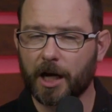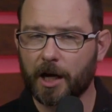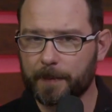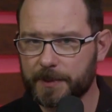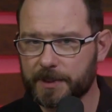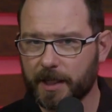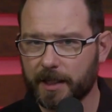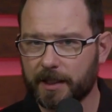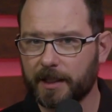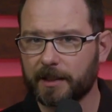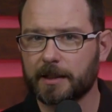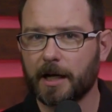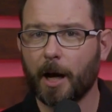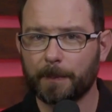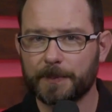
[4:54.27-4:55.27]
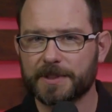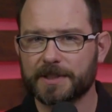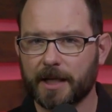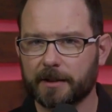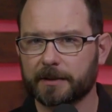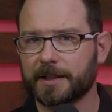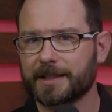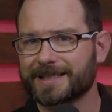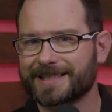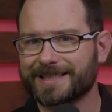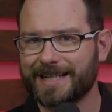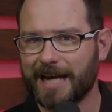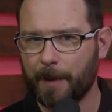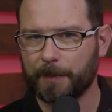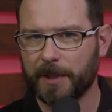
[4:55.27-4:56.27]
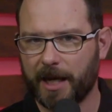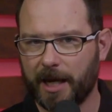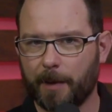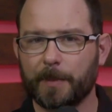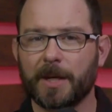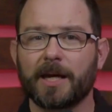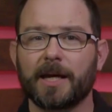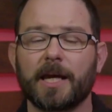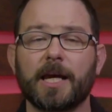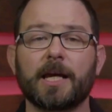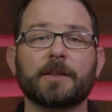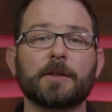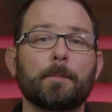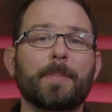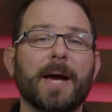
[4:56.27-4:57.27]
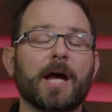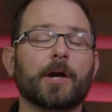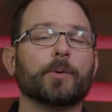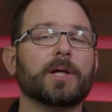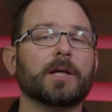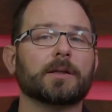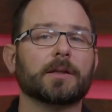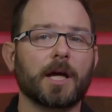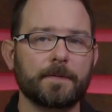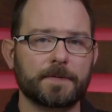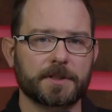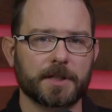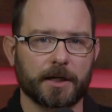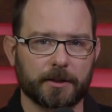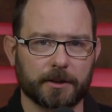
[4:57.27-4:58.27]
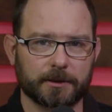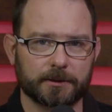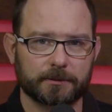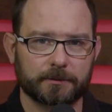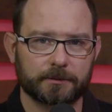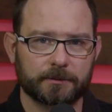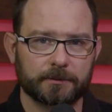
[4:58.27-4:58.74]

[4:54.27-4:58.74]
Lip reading: upcycling stopgap in the battery life cycle.